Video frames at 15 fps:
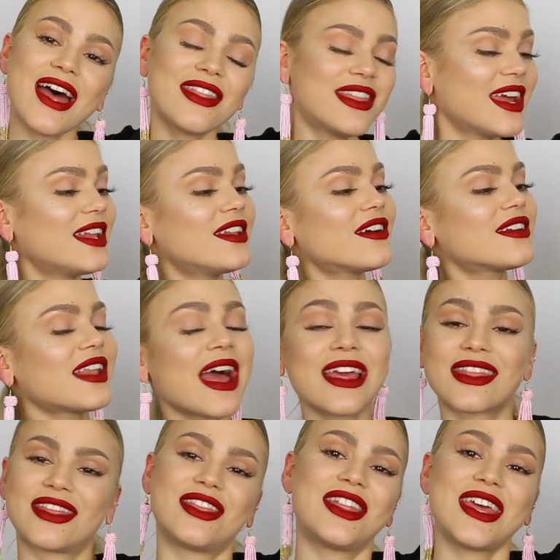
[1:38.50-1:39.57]
They look
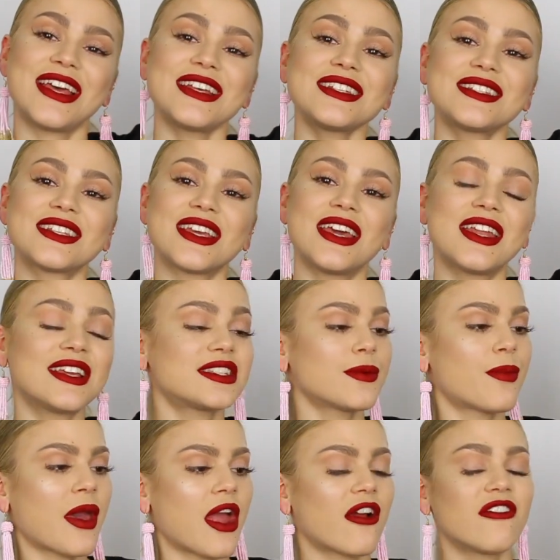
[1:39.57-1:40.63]
like this. It is a
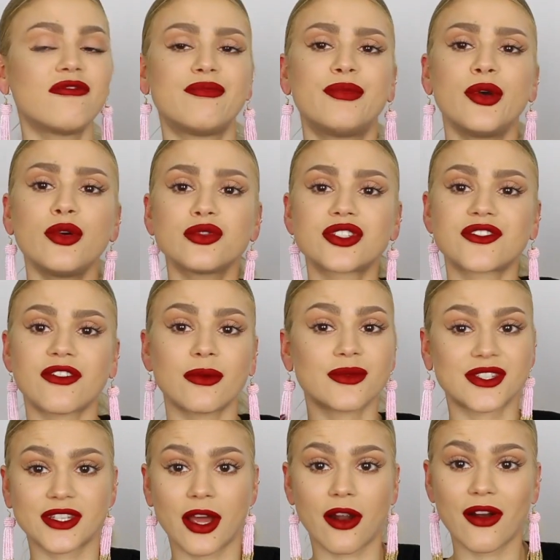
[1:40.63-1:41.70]
pair of boots from
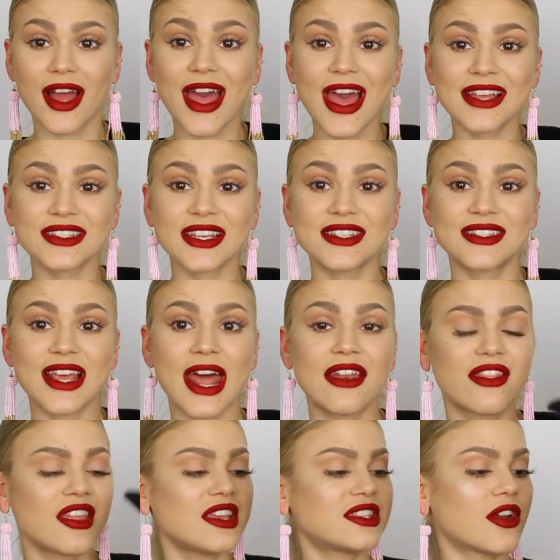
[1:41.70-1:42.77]
Zara. As I
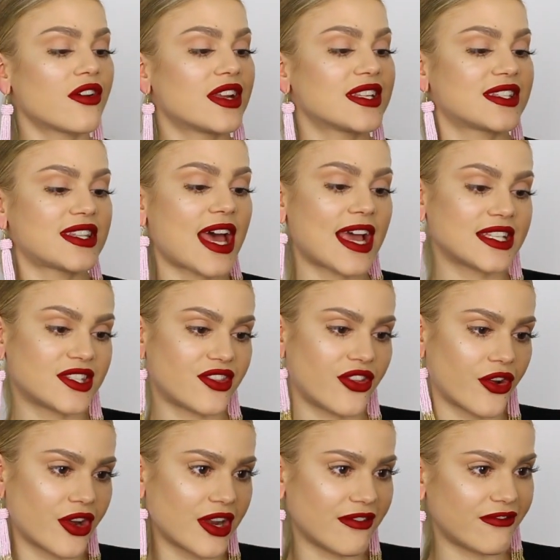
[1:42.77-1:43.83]
said, these are in a size
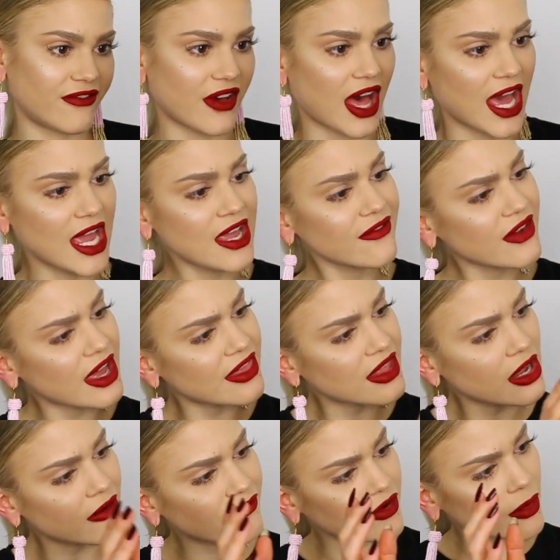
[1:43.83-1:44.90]
35, and
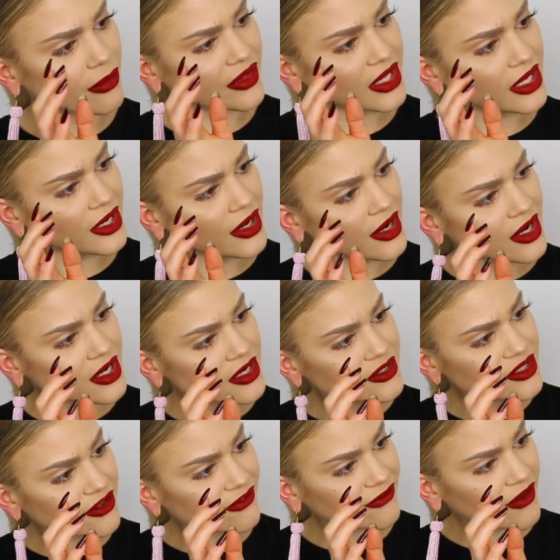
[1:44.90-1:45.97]
they are from the
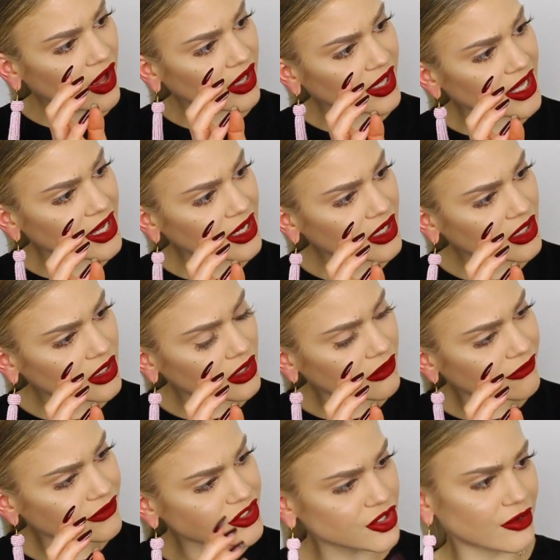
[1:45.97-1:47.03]

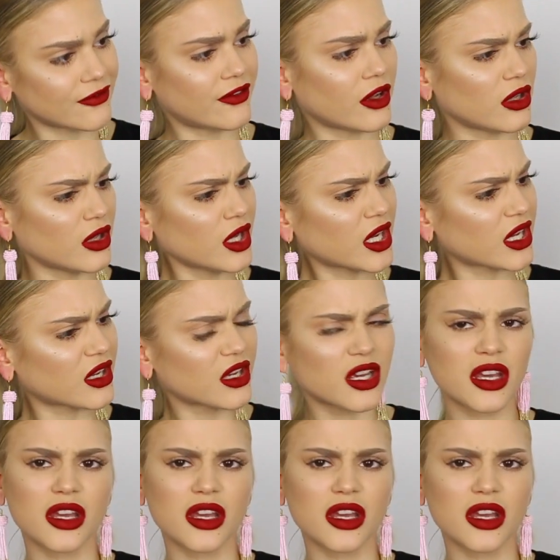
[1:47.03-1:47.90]
Trifolic,